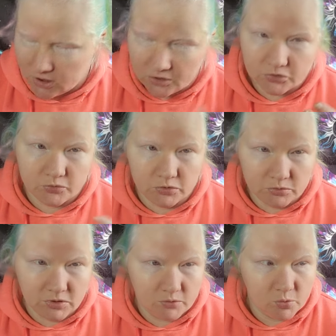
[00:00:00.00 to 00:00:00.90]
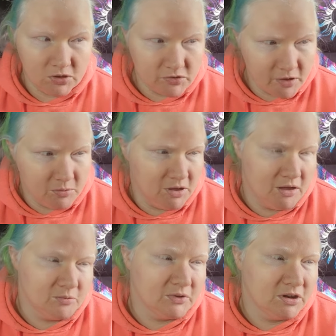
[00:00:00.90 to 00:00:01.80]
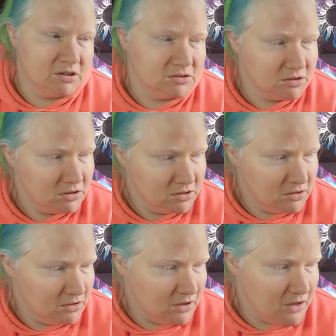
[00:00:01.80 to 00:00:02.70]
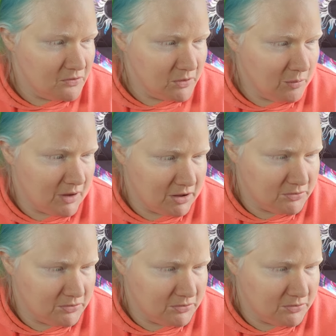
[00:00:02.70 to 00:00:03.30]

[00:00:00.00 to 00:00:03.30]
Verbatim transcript: next few giveaways coming up and I, I feel bad.